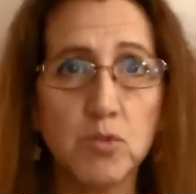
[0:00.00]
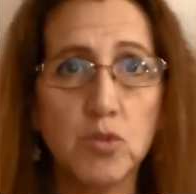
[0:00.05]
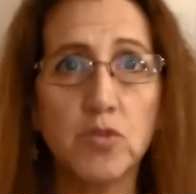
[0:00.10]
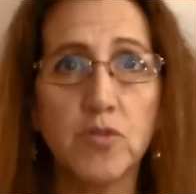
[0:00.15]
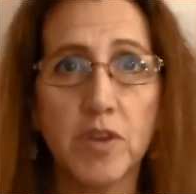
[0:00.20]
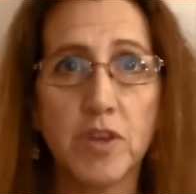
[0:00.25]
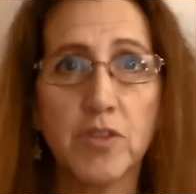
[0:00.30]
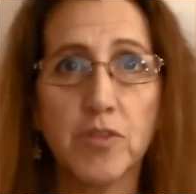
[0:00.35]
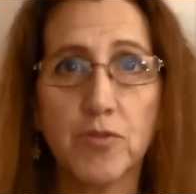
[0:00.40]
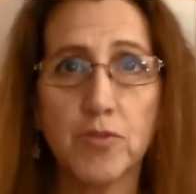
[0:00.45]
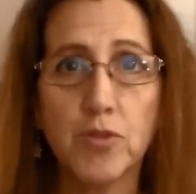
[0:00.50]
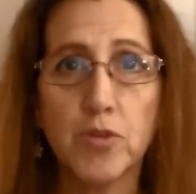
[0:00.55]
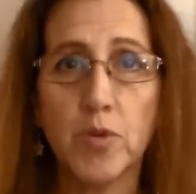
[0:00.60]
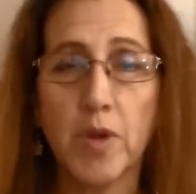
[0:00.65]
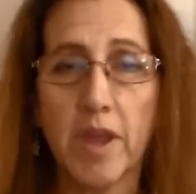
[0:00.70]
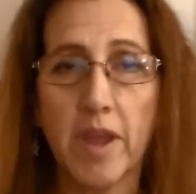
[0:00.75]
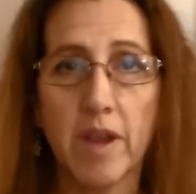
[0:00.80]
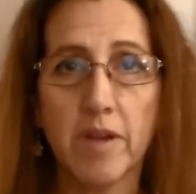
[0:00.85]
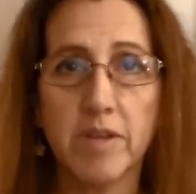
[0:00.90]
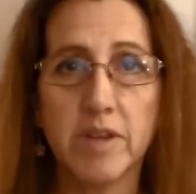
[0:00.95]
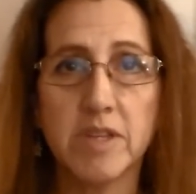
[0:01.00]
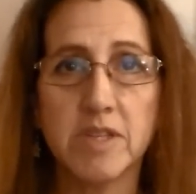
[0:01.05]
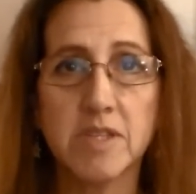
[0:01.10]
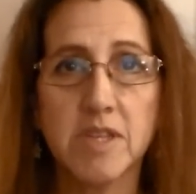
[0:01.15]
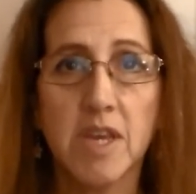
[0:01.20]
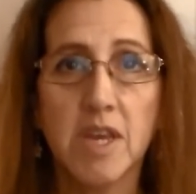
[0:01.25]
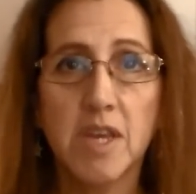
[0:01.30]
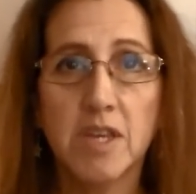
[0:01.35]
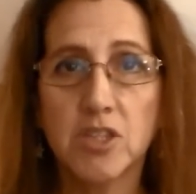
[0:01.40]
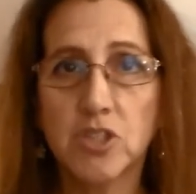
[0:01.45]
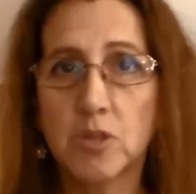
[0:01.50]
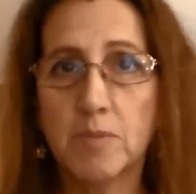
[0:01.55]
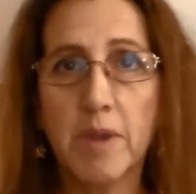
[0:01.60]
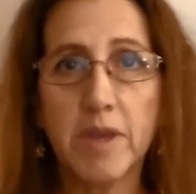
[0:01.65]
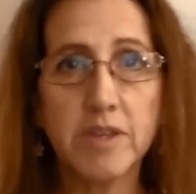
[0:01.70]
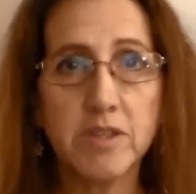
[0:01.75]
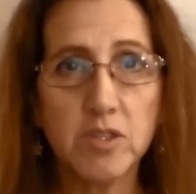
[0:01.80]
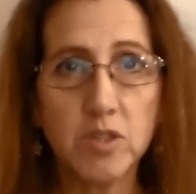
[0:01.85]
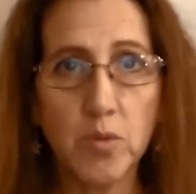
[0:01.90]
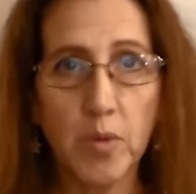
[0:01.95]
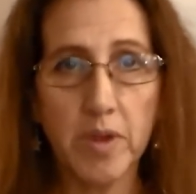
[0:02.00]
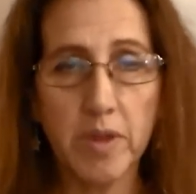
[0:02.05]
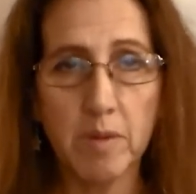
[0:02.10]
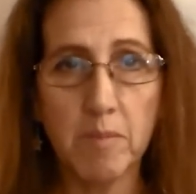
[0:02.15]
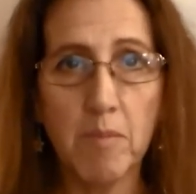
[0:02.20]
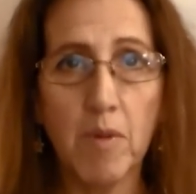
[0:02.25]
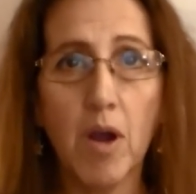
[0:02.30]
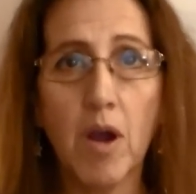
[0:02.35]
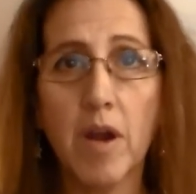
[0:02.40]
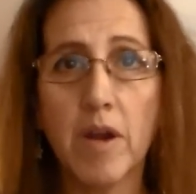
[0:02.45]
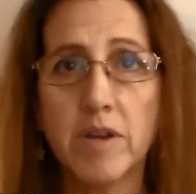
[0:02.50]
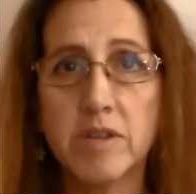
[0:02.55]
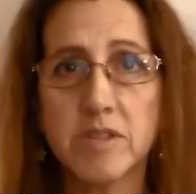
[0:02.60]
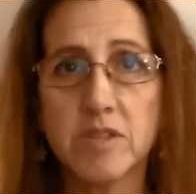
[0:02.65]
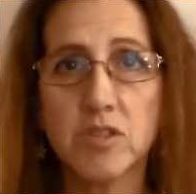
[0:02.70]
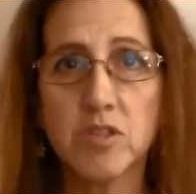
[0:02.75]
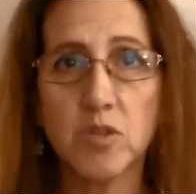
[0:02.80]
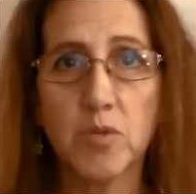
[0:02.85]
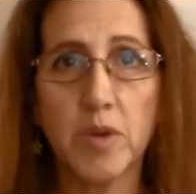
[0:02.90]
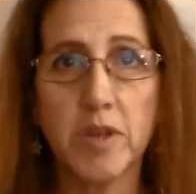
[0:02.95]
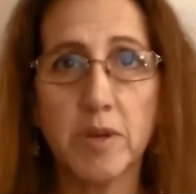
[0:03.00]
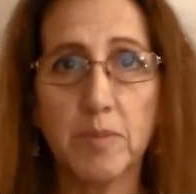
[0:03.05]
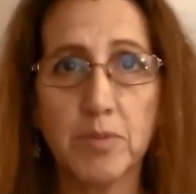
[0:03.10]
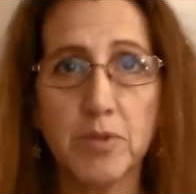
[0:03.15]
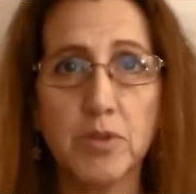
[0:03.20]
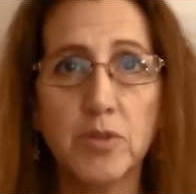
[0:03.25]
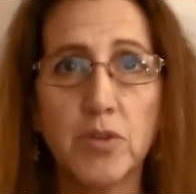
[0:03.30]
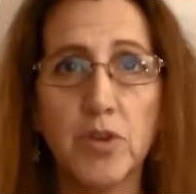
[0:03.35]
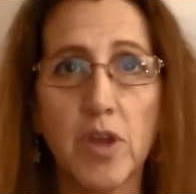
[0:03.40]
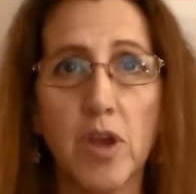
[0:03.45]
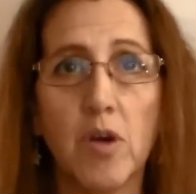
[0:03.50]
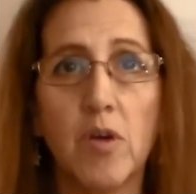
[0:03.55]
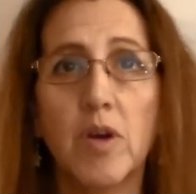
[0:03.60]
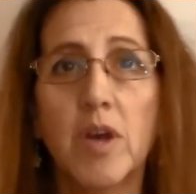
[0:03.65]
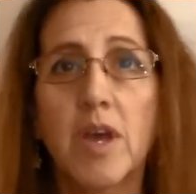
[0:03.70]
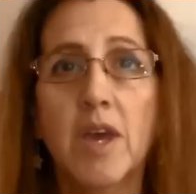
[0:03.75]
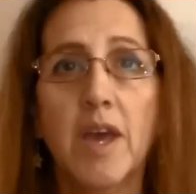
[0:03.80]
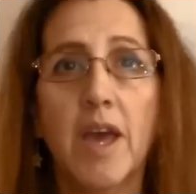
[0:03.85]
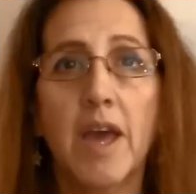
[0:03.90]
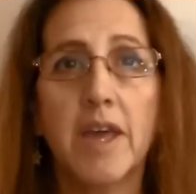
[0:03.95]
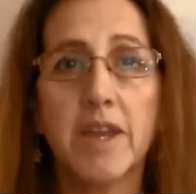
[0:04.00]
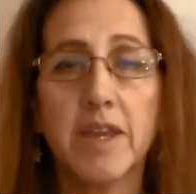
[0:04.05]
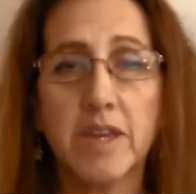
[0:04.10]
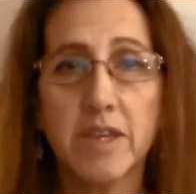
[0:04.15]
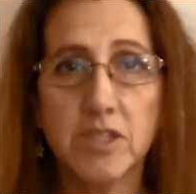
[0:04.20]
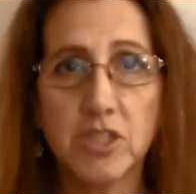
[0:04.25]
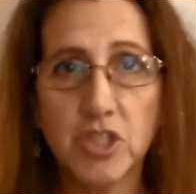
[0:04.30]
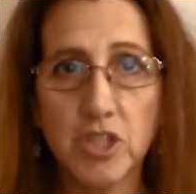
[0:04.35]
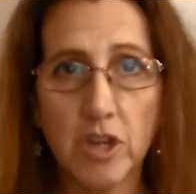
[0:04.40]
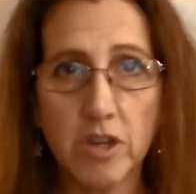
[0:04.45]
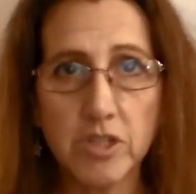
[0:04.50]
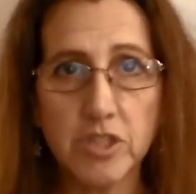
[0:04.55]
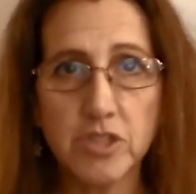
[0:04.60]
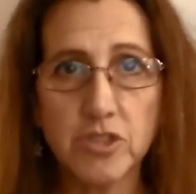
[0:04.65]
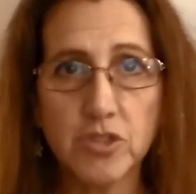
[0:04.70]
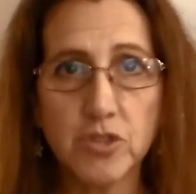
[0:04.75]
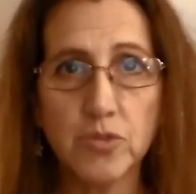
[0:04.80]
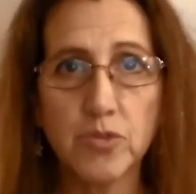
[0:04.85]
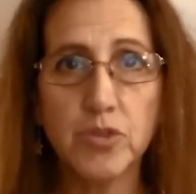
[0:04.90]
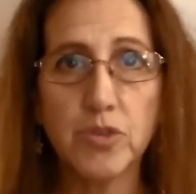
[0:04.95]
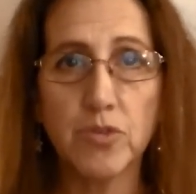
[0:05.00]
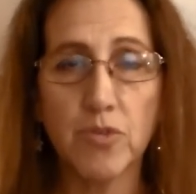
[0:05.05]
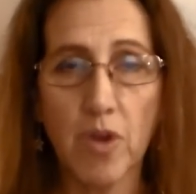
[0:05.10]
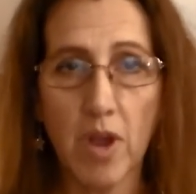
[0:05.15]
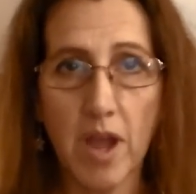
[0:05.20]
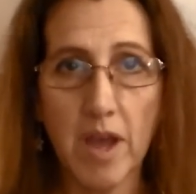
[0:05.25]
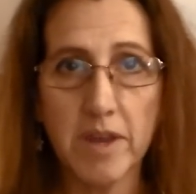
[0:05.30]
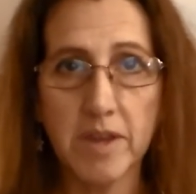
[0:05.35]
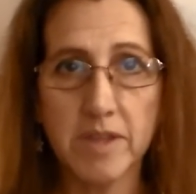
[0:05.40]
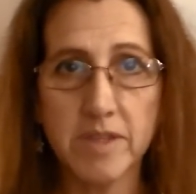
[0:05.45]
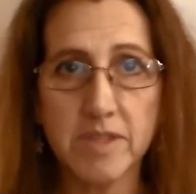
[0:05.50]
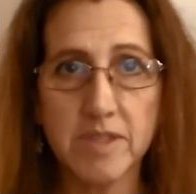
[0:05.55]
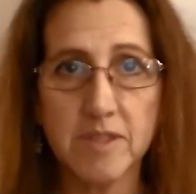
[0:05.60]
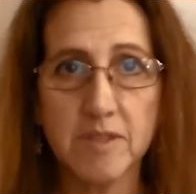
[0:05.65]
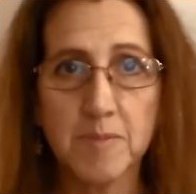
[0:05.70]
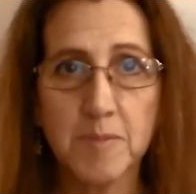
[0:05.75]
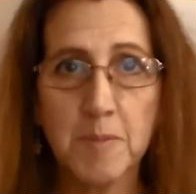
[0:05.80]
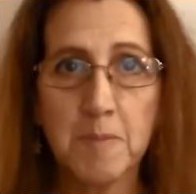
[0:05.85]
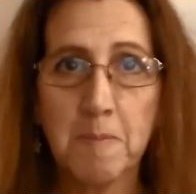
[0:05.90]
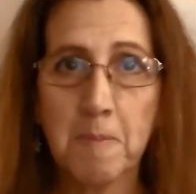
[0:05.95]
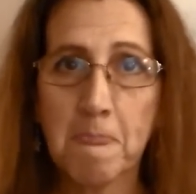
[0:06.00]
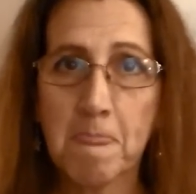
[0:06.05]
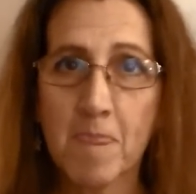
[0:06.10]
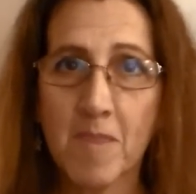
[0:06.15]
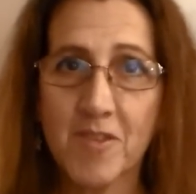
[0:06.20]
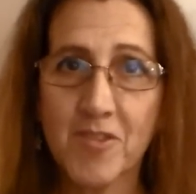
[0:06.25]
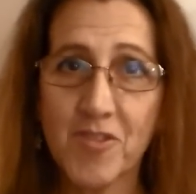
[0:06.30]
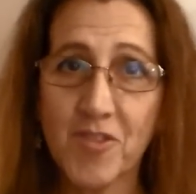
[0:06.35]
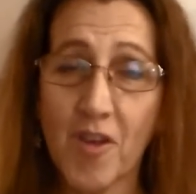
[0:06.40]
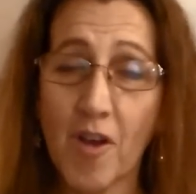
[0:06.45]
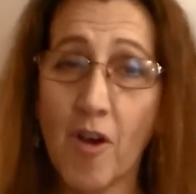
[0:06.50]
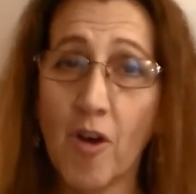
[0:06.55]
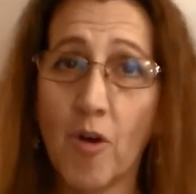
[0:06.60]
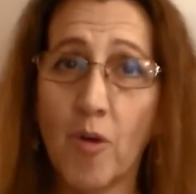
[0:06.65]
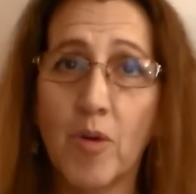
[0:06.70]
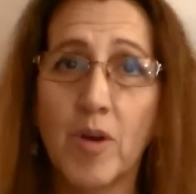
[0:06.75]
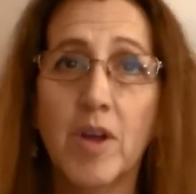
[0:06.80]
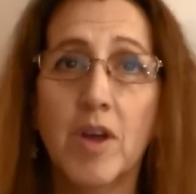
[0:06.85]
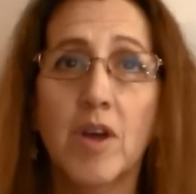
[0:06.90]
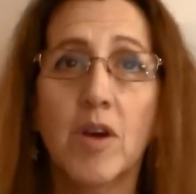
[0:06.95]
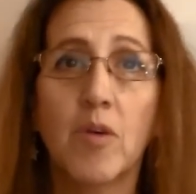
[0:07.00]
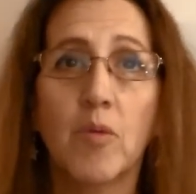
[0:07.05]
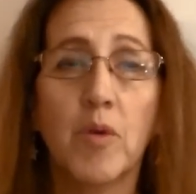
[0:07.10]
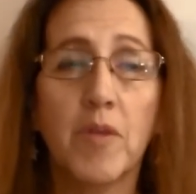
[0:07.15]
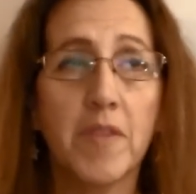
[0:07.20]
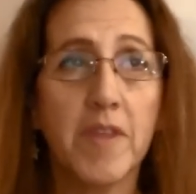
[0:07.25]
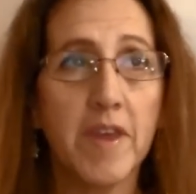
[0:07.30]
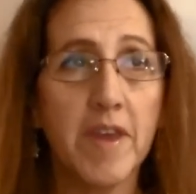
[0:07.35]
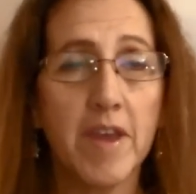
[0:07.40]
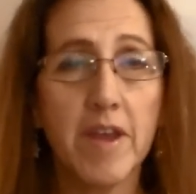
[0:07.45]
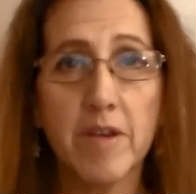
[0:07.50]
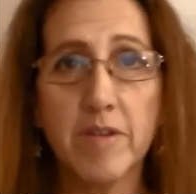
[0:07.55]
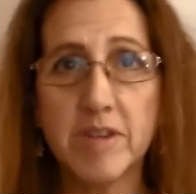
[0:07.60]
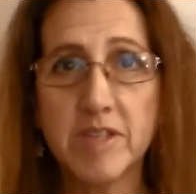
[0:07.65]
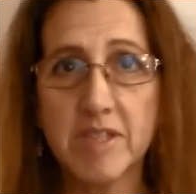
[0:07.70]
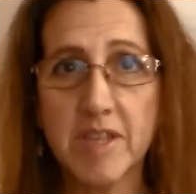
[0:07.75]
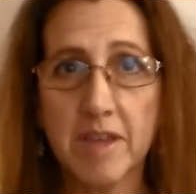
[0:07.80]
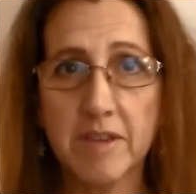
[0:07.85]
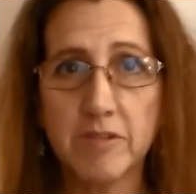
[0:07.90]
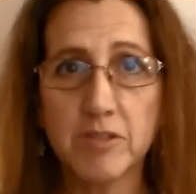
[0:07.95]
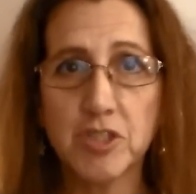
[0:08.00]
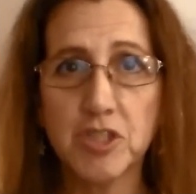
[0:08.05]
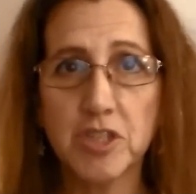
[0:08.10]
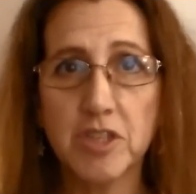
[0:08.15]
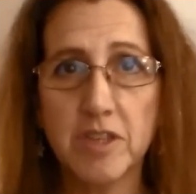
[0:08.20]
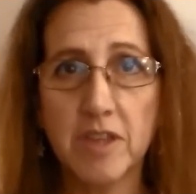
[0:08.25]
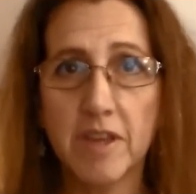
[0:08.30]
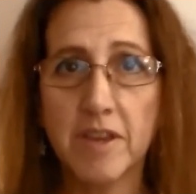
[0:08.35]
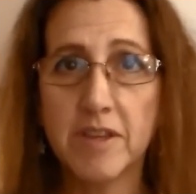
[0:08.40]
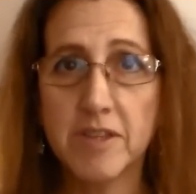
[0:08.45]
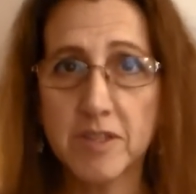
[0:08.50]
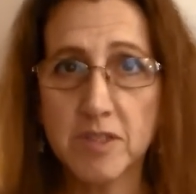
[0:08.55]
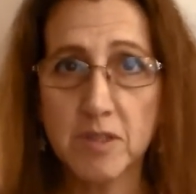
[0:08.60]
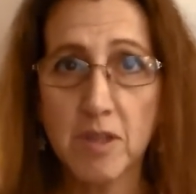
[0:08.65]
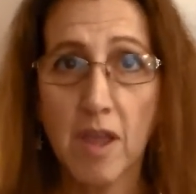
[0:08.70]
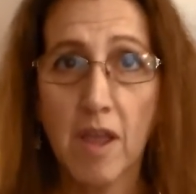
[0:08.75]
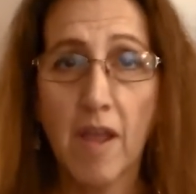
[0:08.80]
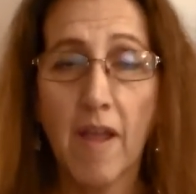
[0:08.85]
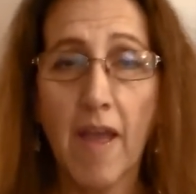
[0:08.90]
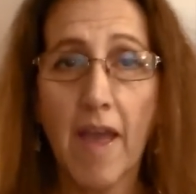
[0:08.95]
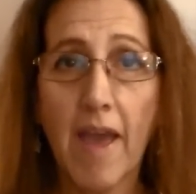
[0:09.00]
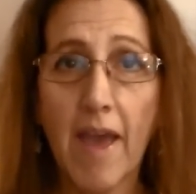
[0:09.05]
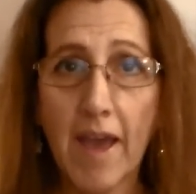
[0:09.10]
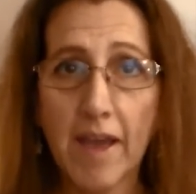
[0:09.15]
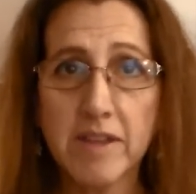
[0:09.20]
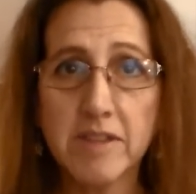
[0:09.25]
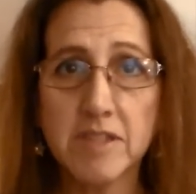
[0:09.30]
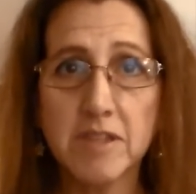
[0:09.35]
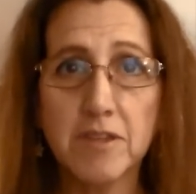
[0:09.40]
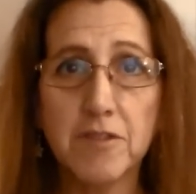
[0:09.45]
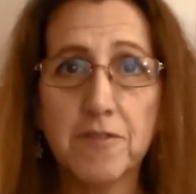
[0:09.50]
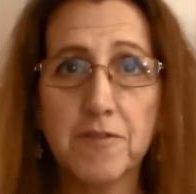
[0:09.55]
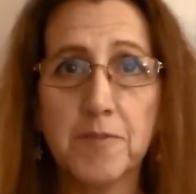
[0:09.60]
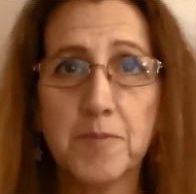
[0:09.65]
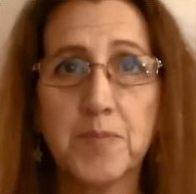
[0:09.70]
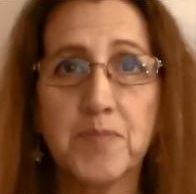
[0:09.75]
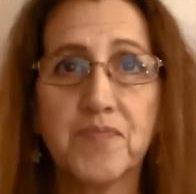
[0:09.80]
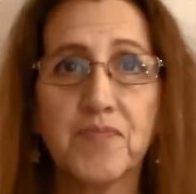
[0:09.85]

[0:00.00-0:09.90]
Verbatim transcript: moving through Aries, she'll make a square to Mars, a square to Pluto, and a conjunction to Uranus. So when the Aries energy is active,